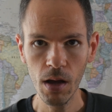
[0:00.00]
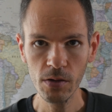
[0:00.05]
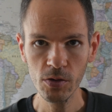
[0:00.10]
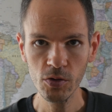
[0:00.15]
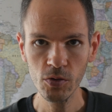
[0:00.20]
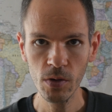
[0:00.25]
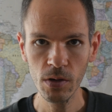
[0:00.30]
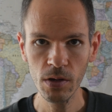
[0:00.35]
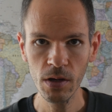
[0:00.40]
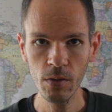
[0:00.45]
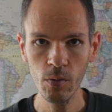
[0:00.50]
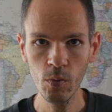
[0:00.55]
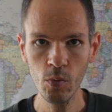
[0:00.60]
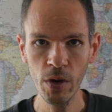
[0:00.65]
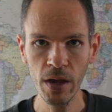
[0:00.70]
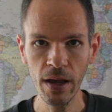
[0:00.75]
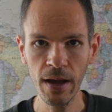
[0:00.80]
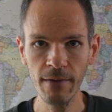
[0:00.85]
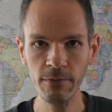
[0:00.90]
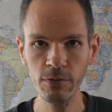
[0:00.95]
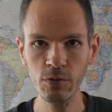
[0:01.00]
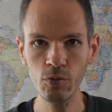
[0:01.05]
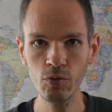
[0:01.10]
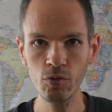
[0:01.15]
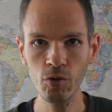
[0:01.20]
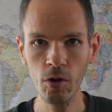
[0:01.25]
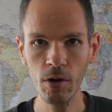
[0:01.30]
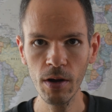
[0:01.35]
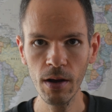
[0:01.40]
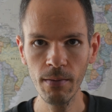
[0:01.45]
Actually, we have to
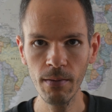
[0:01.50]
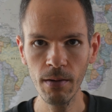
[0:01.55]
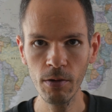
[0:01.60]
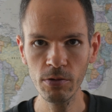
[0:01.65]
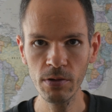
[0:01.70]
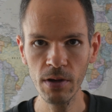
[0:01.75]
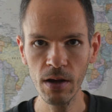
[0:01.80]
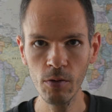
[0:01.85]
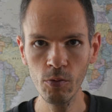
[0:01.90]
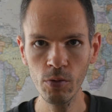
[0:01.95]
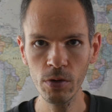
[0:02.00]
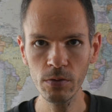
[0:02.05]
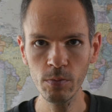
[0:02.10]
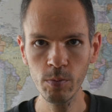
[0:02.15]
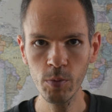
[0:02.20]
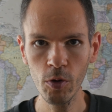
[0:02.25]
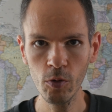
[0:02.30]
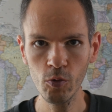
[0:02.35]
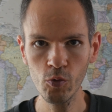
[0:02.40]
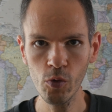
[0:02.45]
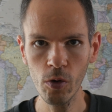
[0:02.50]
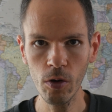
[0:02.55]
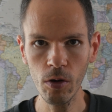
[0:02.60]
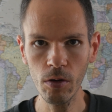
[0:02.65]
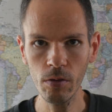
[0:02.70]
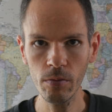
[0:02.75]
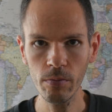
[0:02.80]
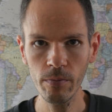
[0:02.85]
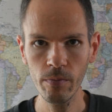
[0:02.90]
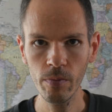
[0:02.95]
talk about a quid pro quo.